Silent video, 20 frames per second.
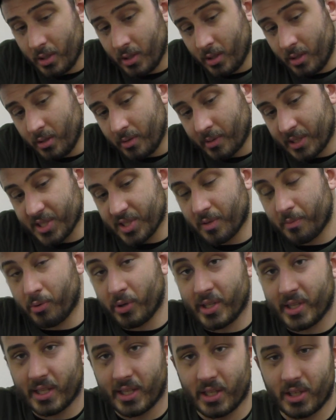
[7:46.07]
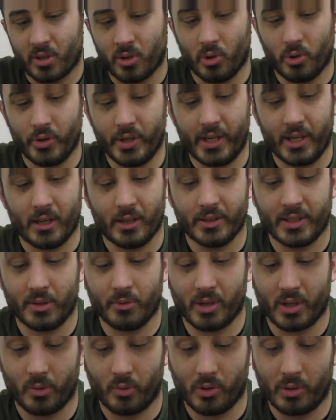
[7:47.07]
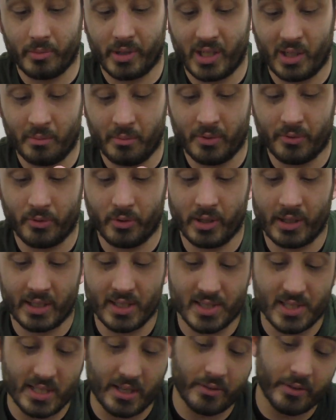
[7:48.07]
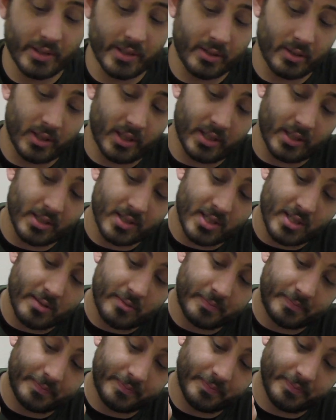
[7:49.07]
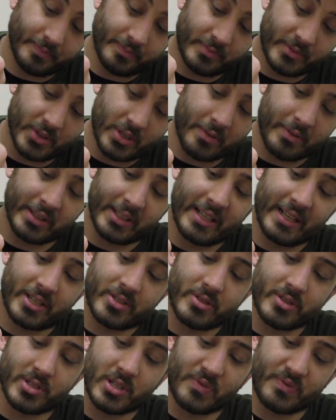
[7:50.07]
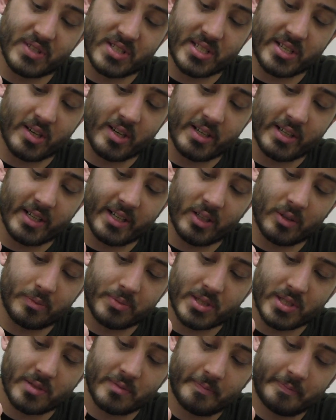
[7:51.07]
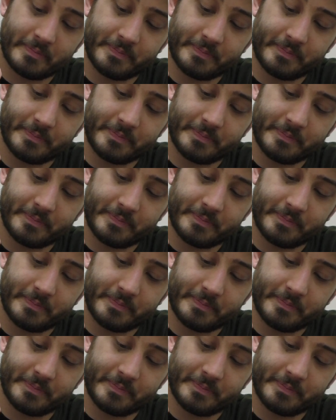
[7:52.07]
because they're breathing in cold air and they want to warm it up before it gets down to their lungs. So having the extra surface area helps.